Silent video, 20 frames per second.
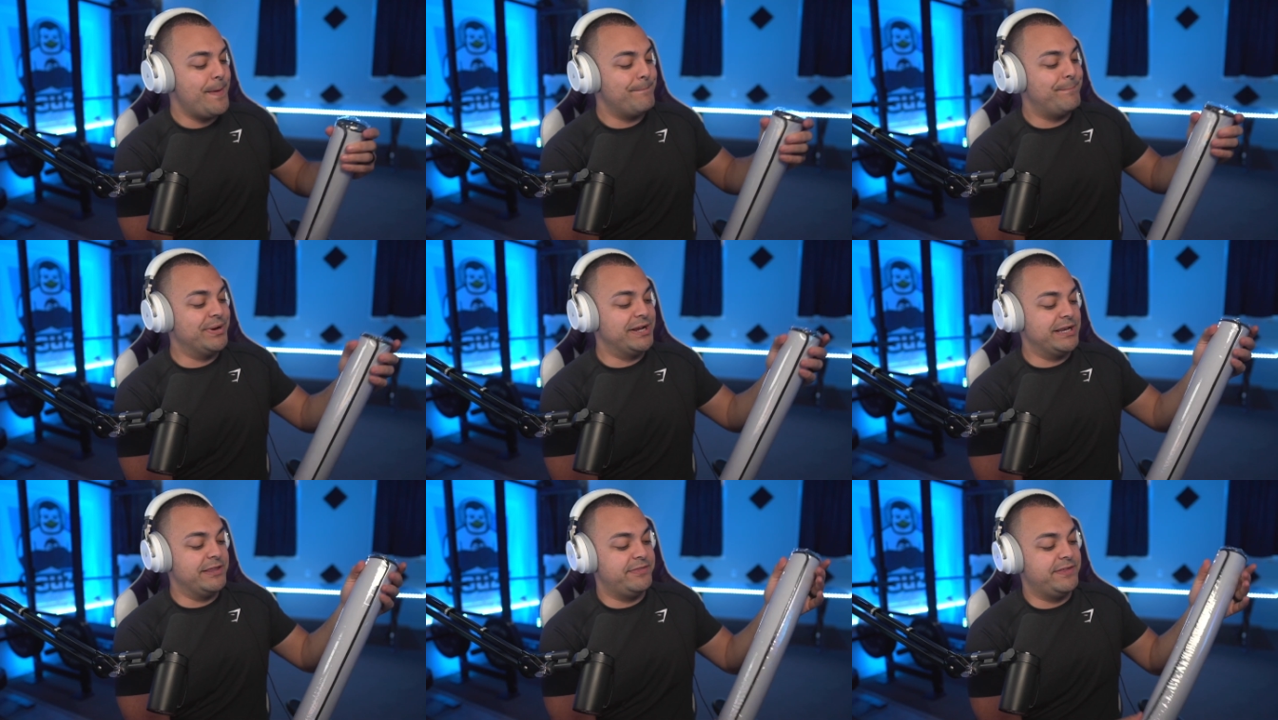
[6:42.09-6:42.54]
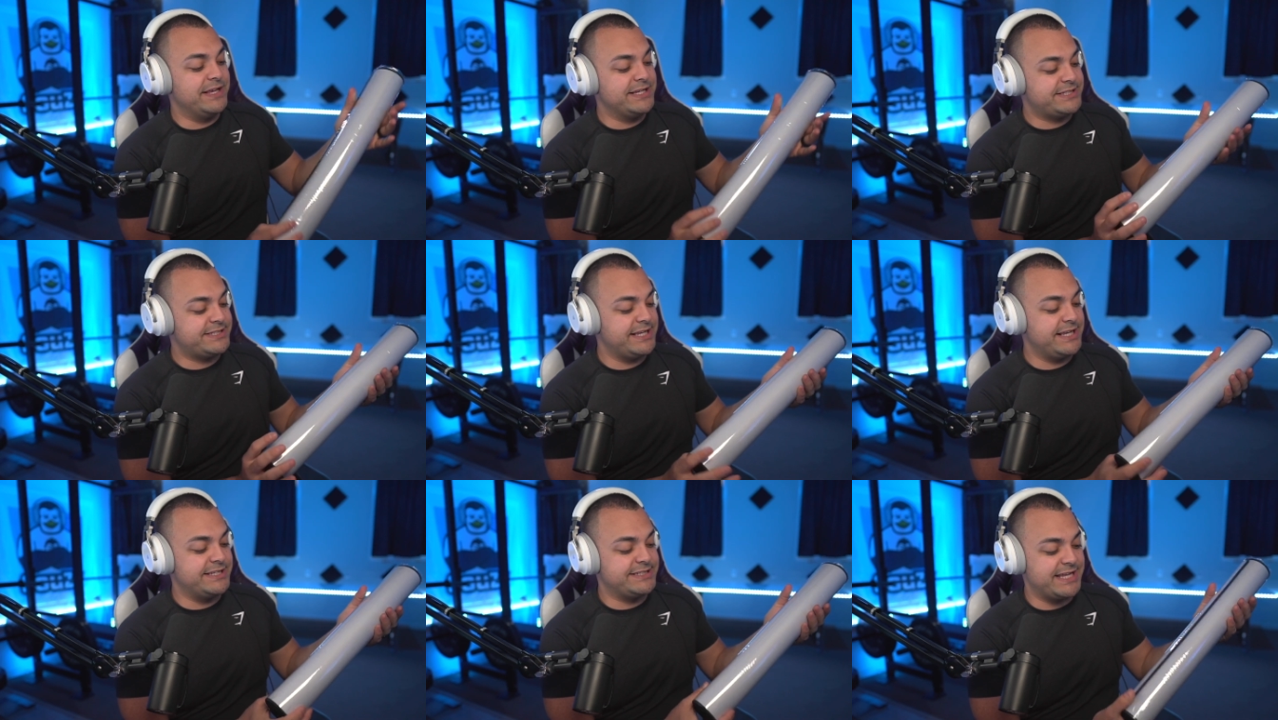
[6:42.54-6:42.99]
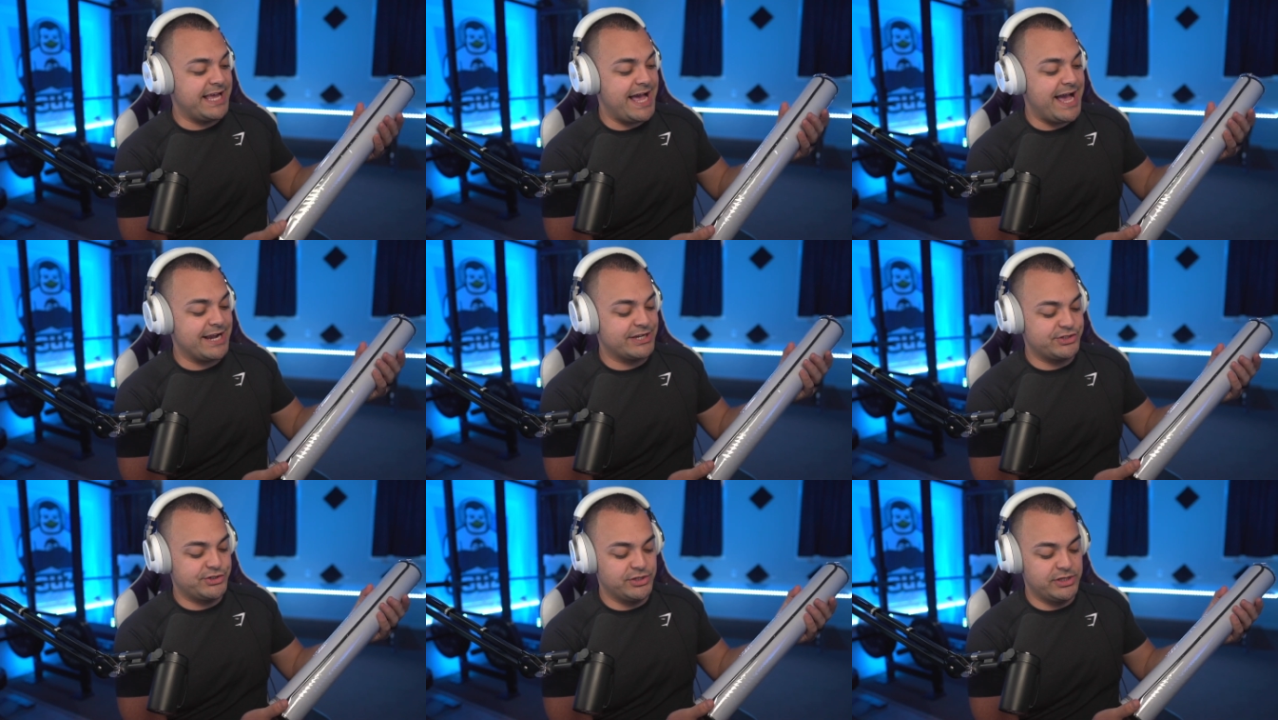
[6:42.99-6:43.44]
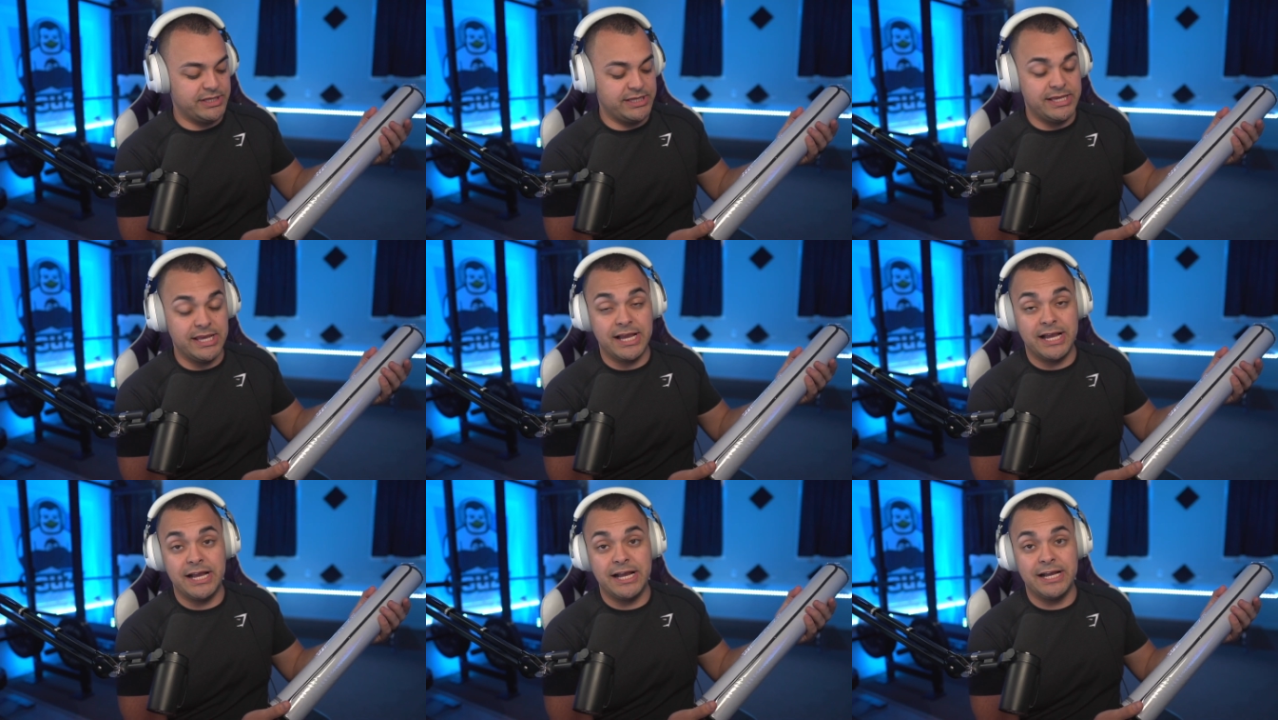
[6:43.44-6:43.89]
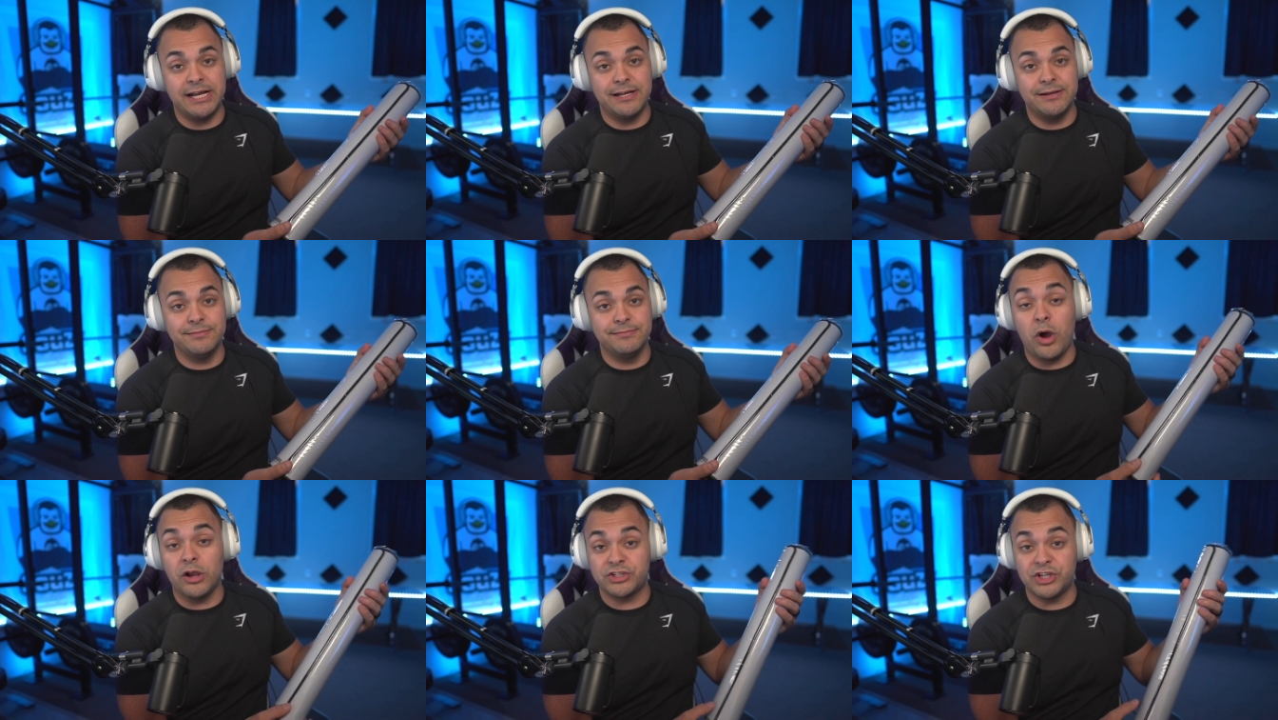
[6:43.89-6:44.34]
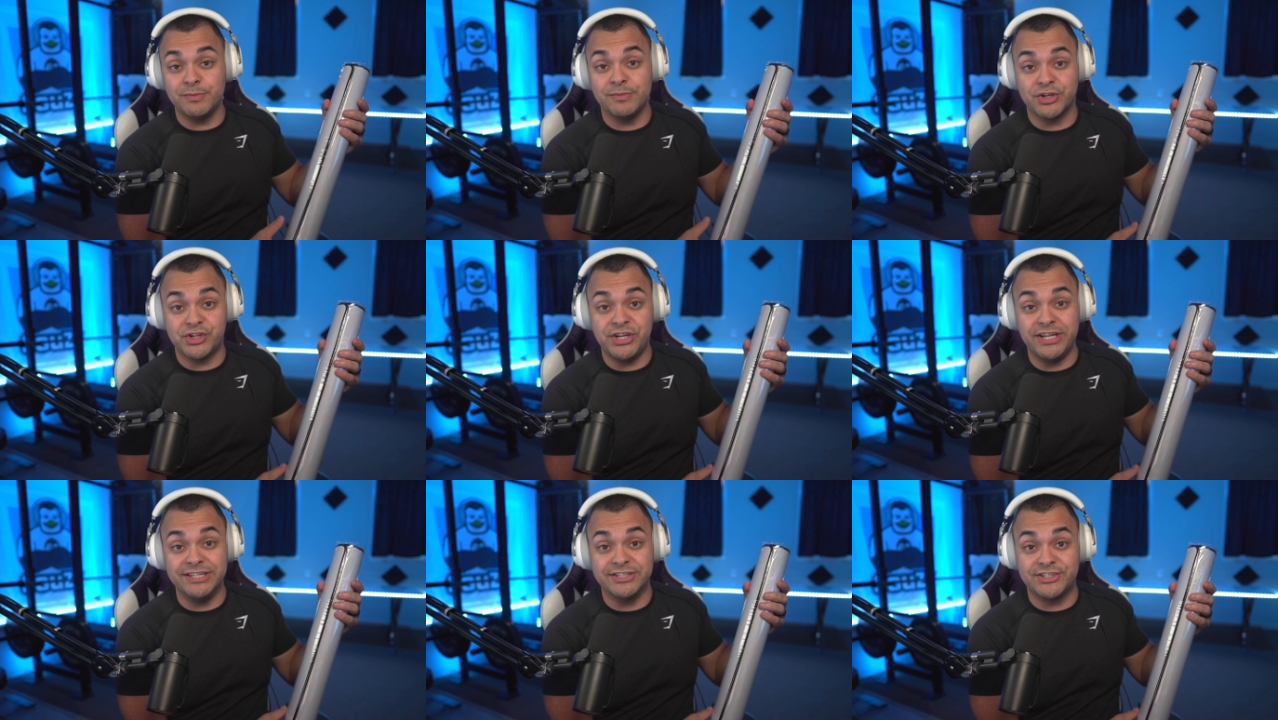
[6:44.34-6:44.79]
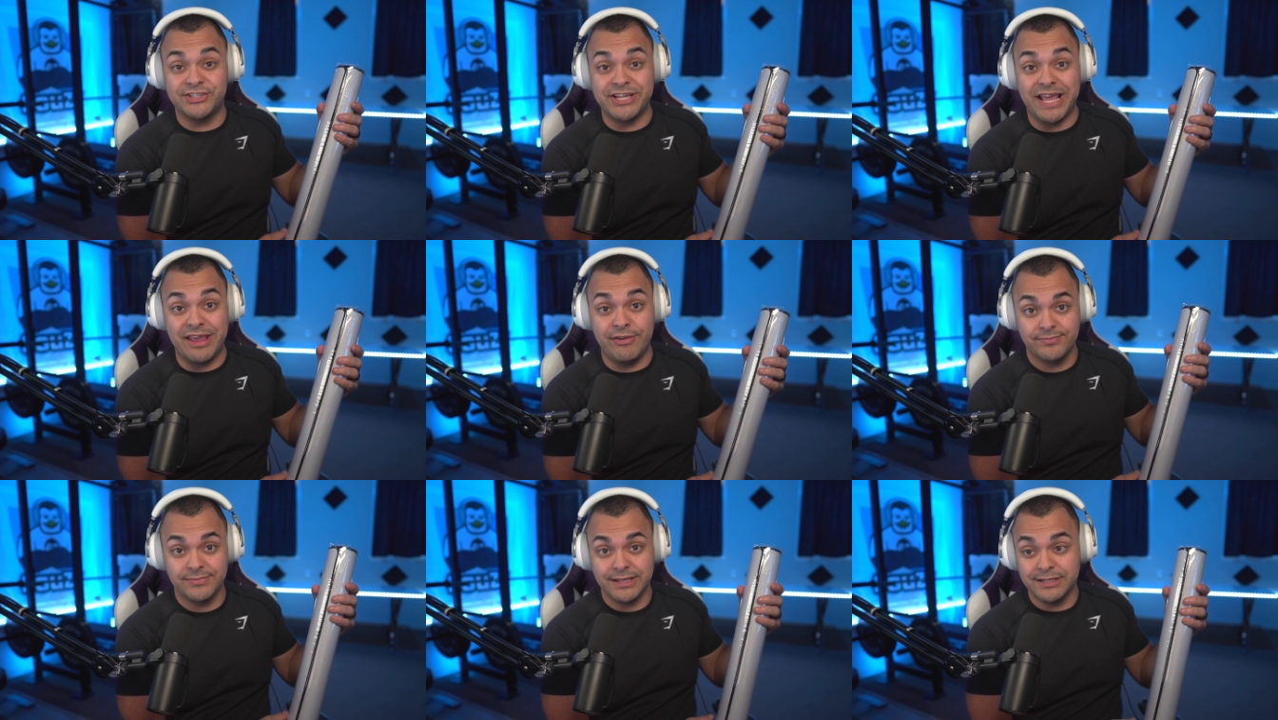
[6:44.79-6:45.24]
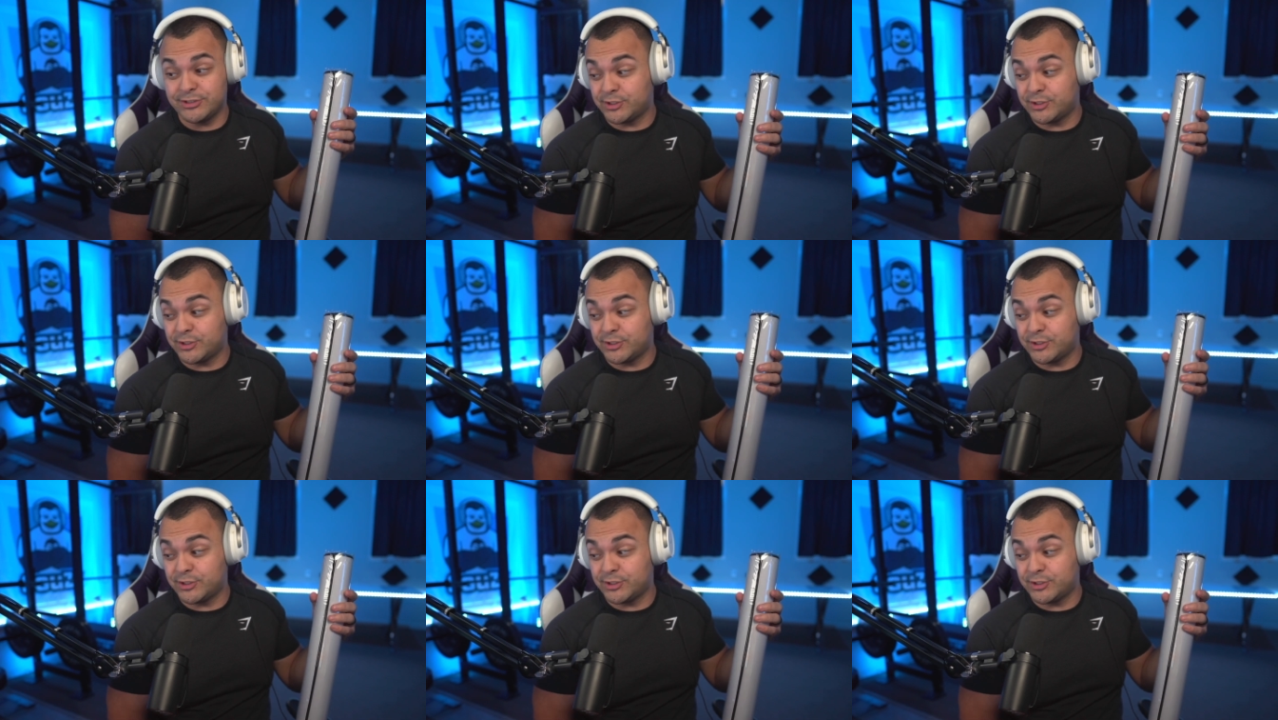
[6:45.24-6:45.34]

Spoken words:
but this is actually washing machine safe.